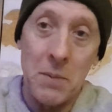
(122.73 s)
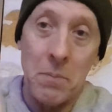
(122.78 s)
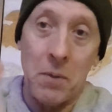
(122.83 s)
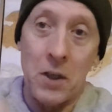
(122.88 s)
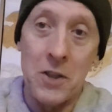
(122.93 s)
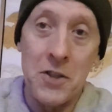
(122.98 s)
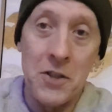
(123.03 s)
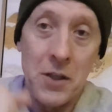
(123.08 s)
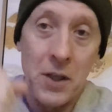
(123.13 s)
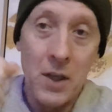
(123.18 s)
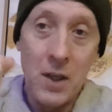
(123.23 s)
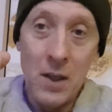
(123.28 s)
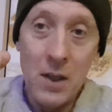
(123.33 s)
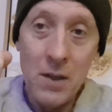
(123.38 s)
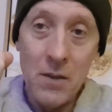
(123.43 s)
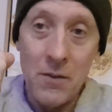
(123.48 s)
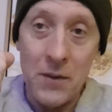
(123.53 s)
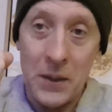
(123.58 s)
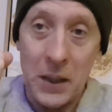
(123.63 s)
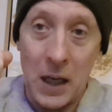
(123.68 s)
punch
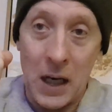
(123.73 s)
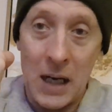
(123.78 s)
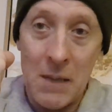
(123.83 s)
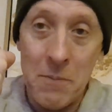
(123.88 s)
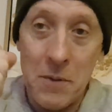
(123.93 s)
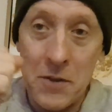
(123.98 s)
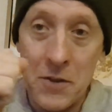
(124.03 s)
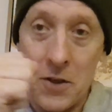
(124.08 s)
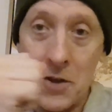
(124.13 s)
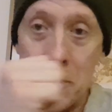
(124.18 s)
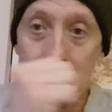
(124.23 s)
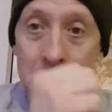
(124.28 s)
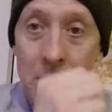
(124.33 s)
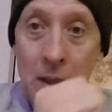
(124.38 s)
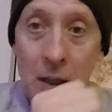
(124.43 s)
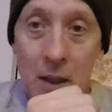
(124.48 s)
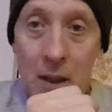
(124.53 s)
for the high position,